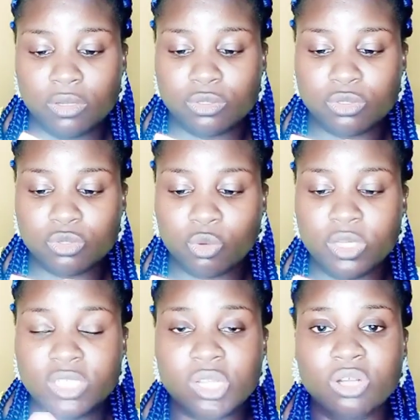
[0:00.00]
So
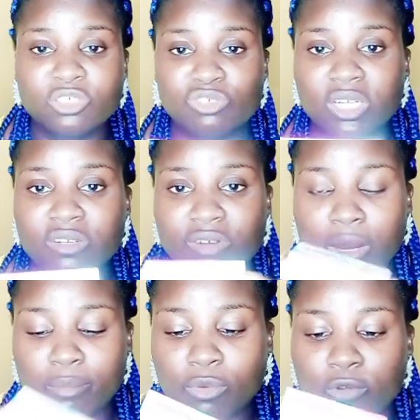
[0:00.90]
it's 100
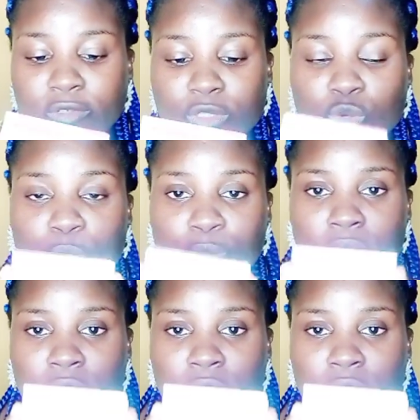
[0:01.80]
gram of soap.